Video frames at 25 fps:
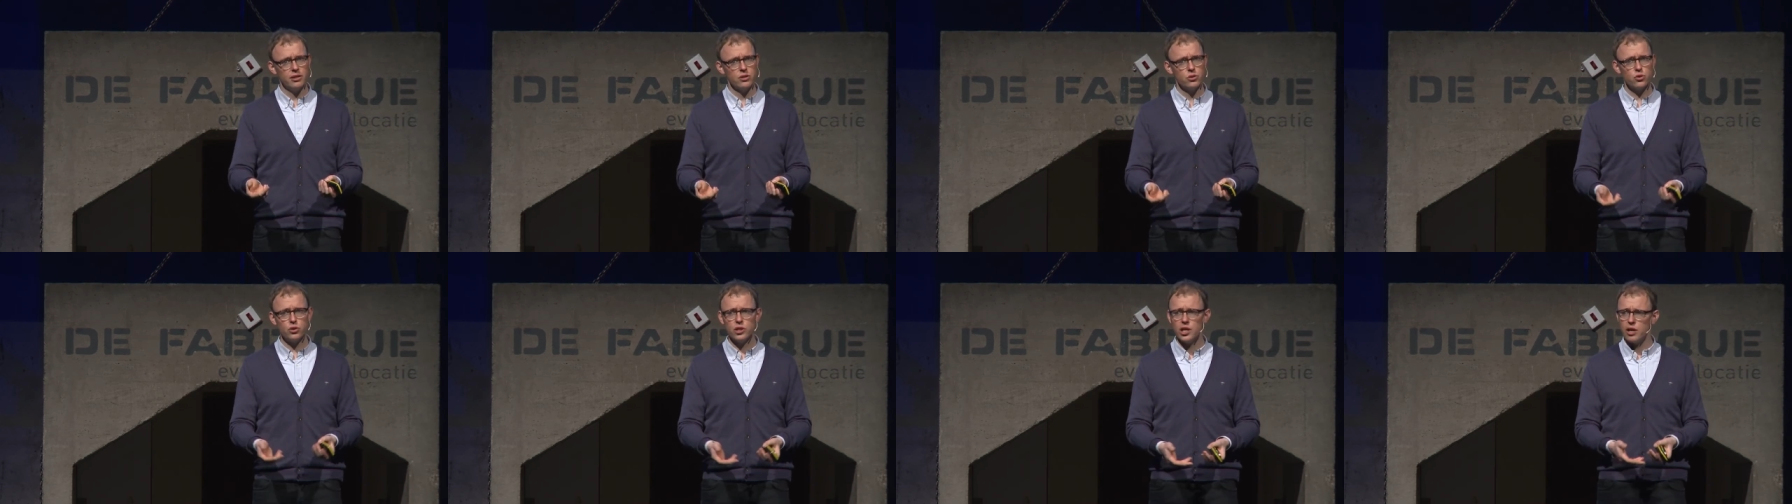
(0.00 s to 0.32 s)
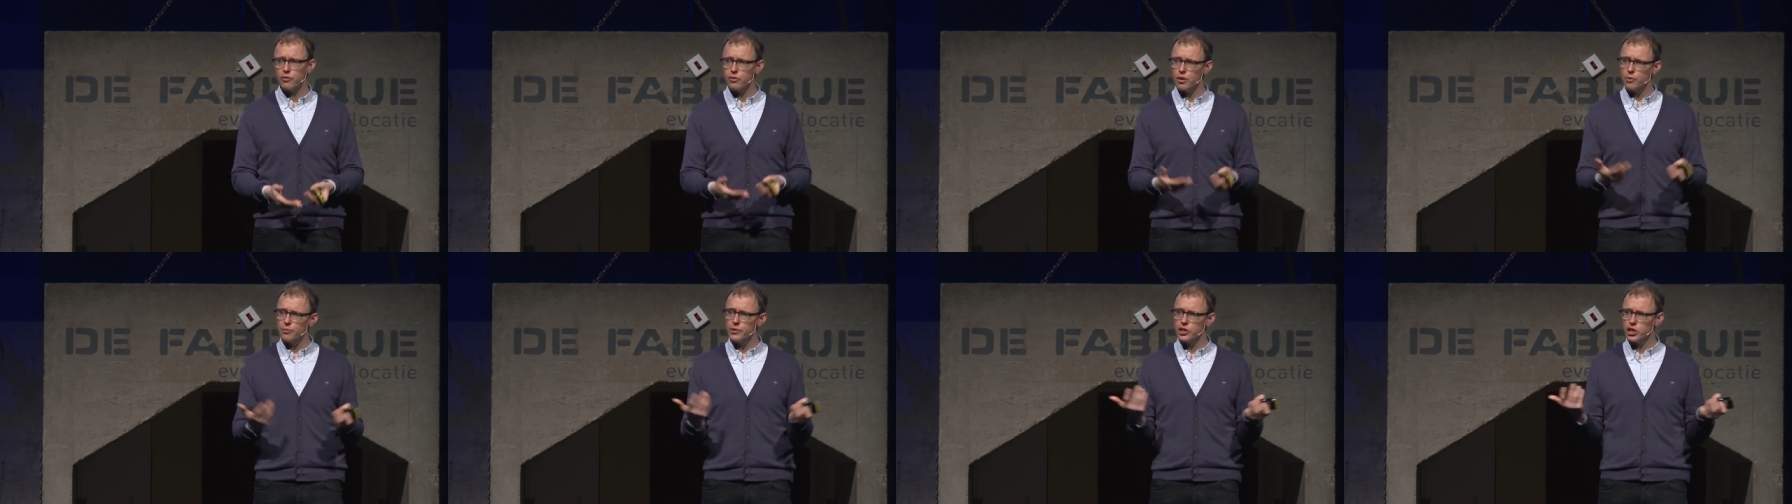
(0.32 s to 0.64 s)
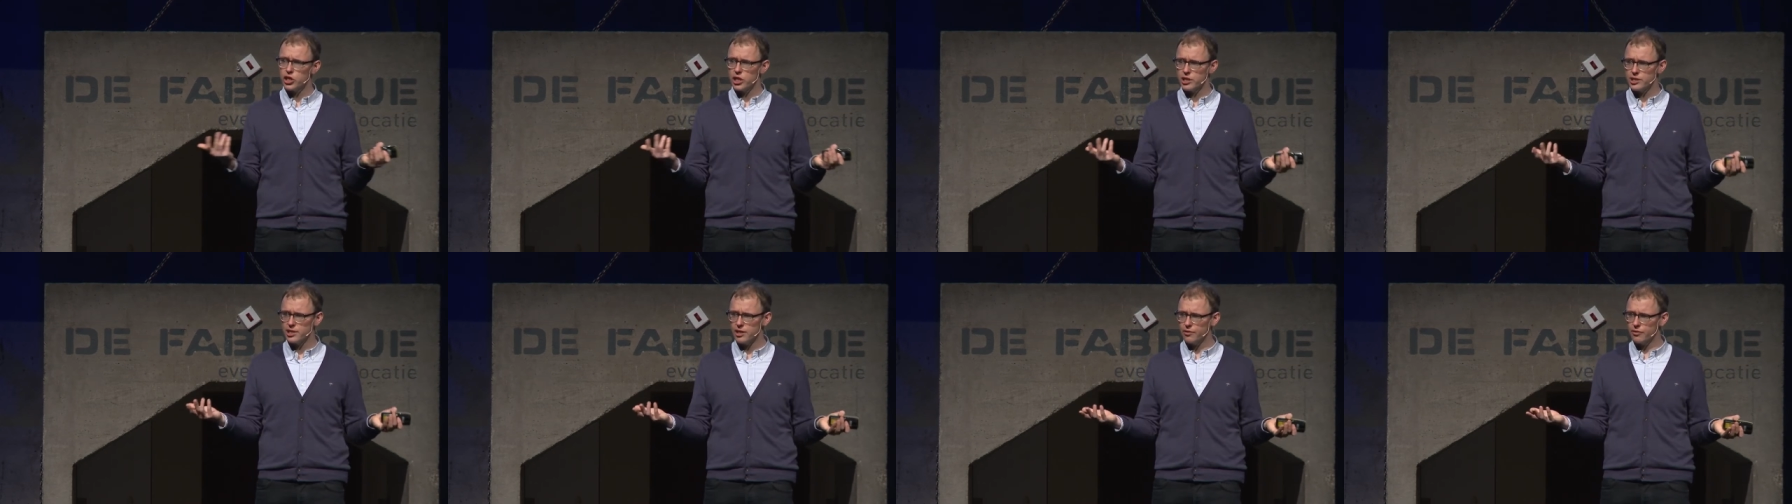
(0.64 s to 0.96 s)
So therefore, we
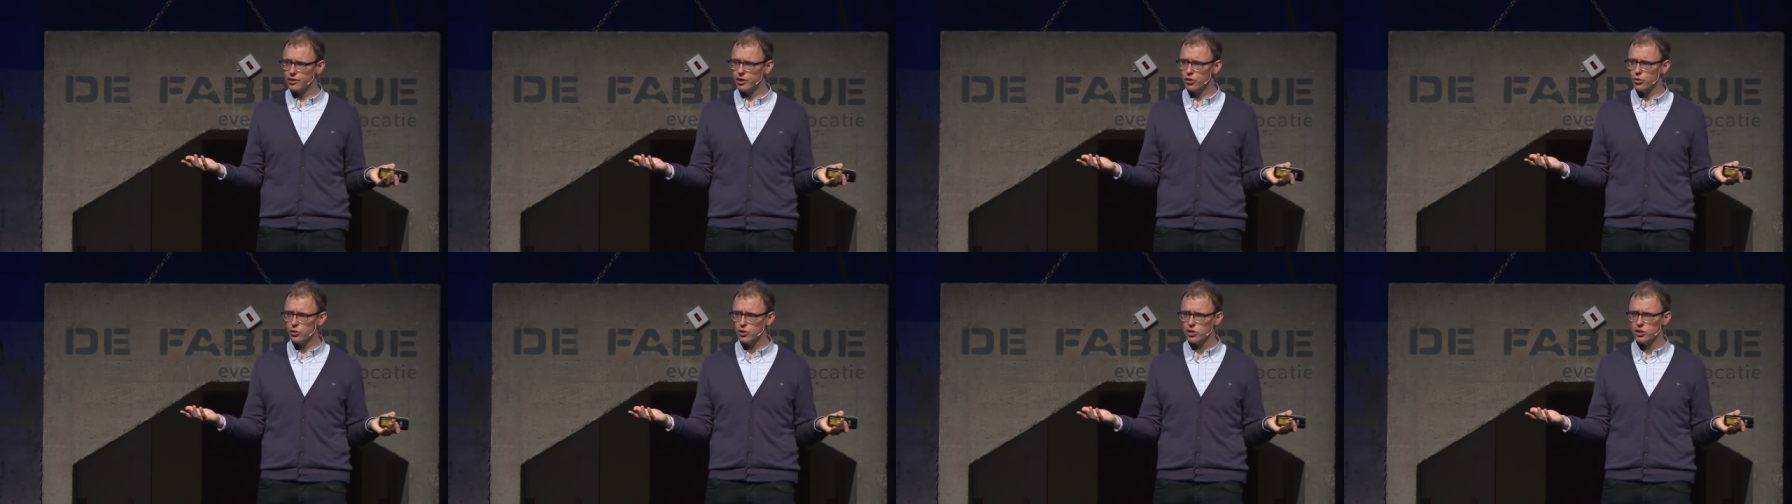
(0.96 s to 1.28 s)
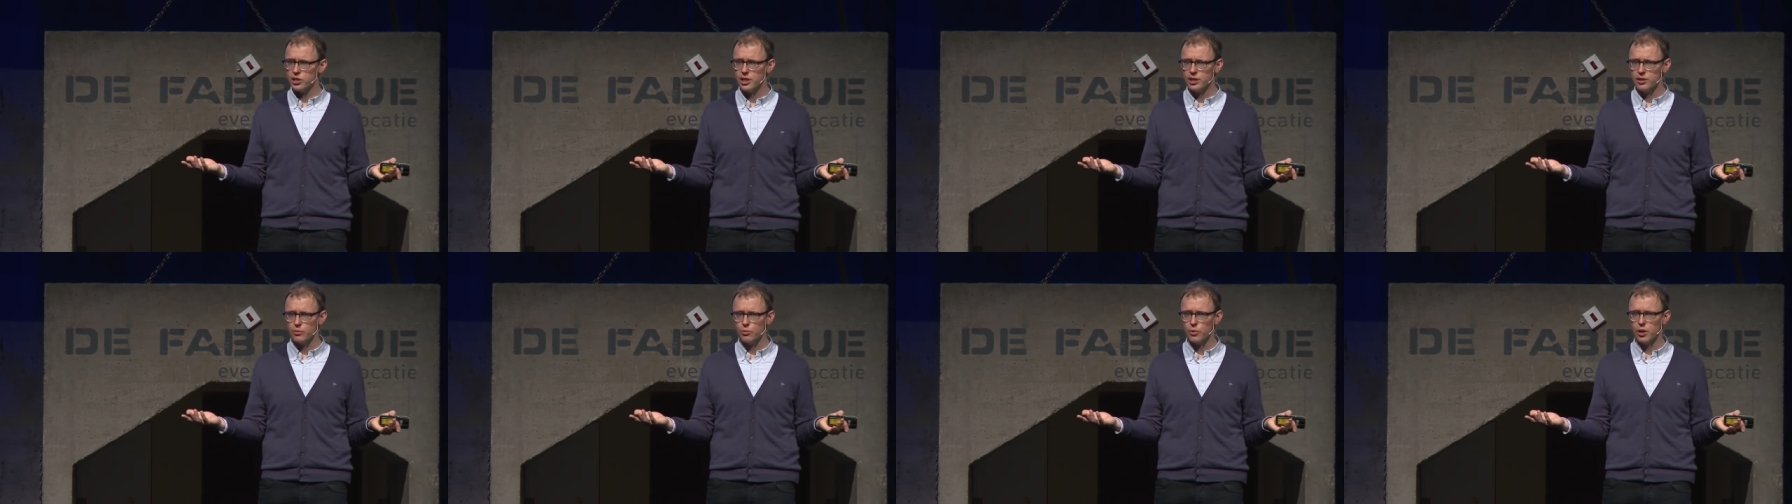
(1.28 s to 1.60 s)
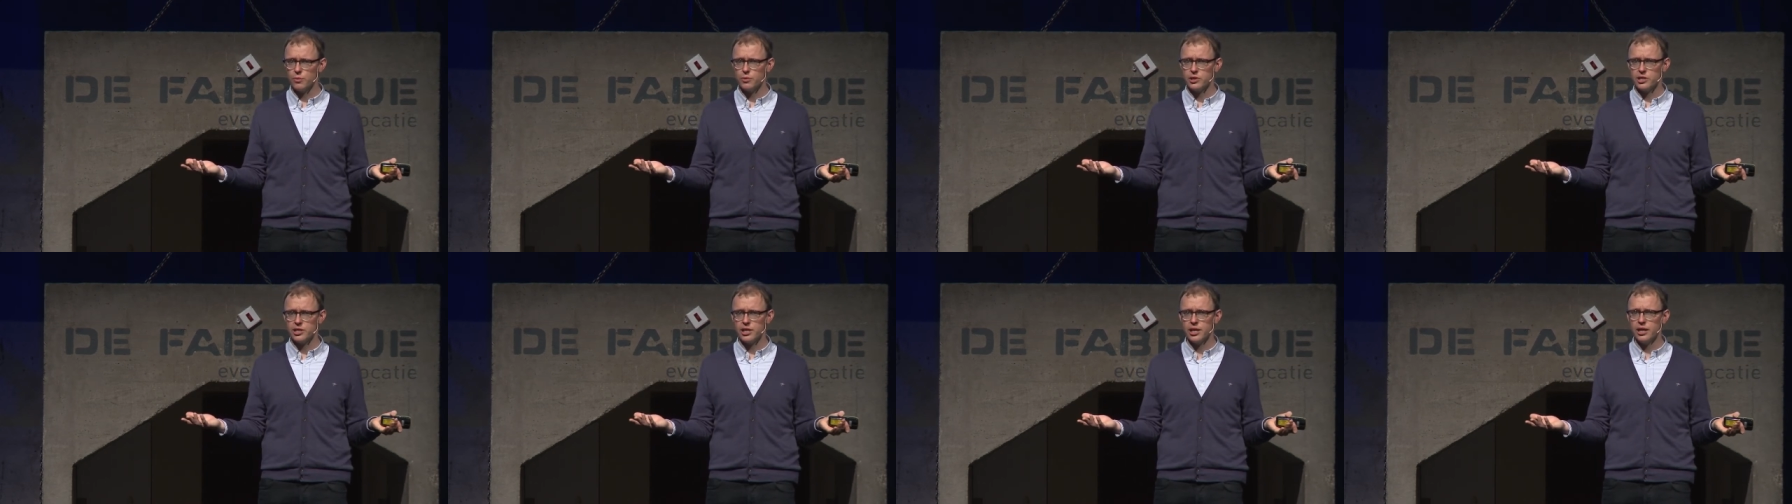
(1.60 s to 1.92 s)
just have a constant
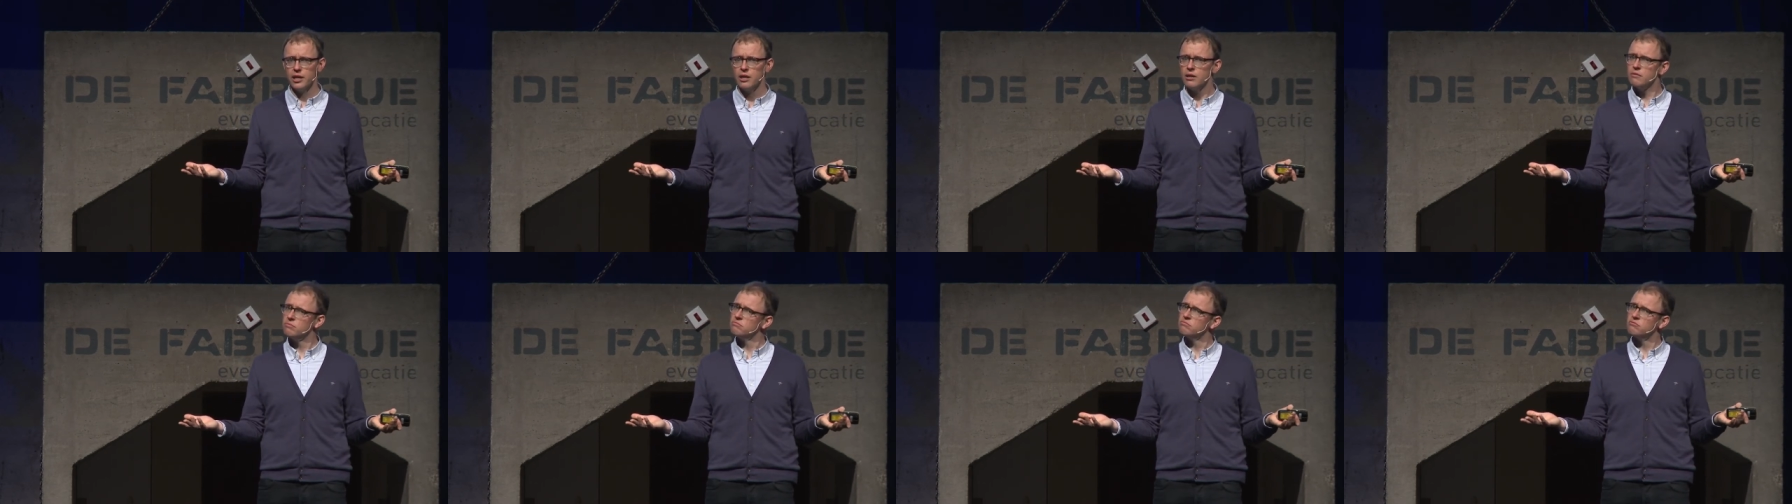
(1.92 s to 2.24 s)
where we say,